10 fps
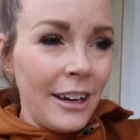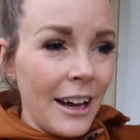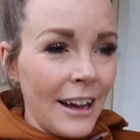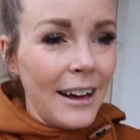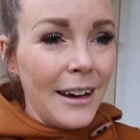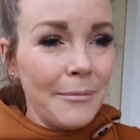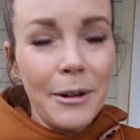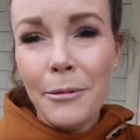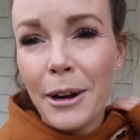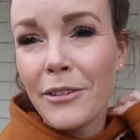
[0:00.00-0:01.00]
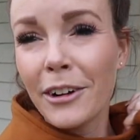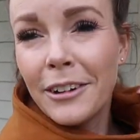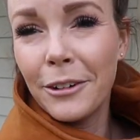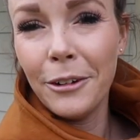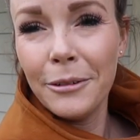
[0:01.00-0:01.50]
one of our
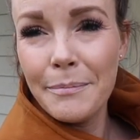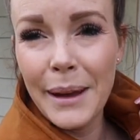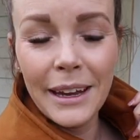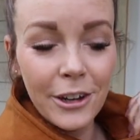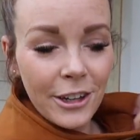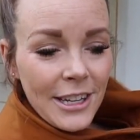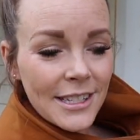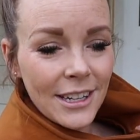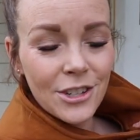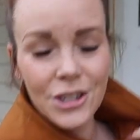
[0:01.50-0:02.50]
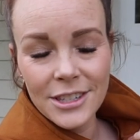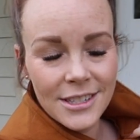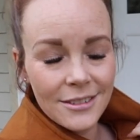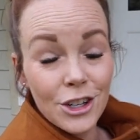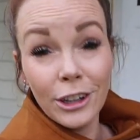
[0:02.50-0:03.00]
little pink hoodies because
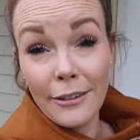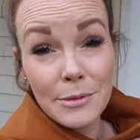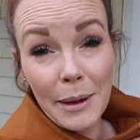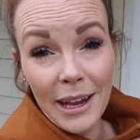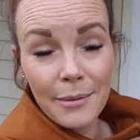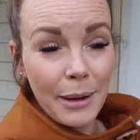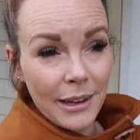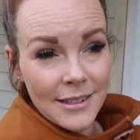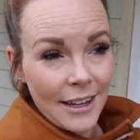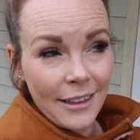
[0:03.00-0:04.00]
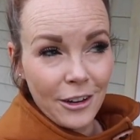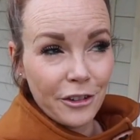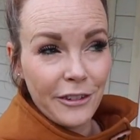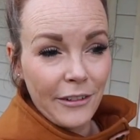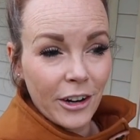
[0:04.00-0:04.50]
she loves pink. Pink is I think her
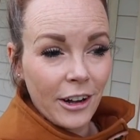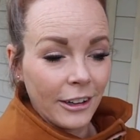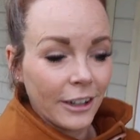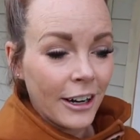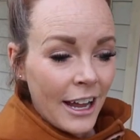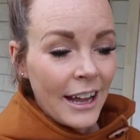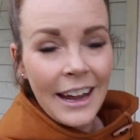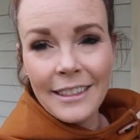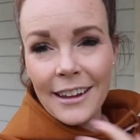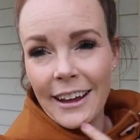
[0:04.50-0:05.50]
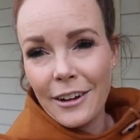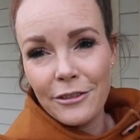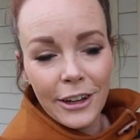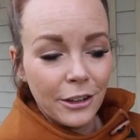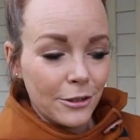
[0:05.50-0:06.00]
favorite color, and then like a
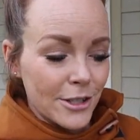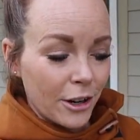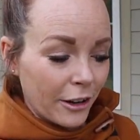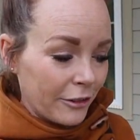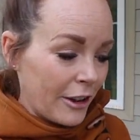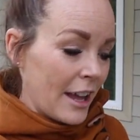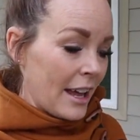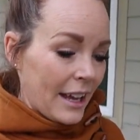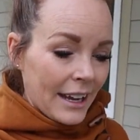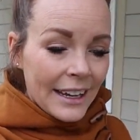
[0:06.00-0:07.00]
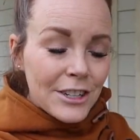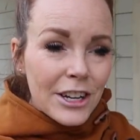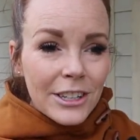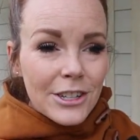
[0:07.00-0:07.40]
fun little scarf, and she can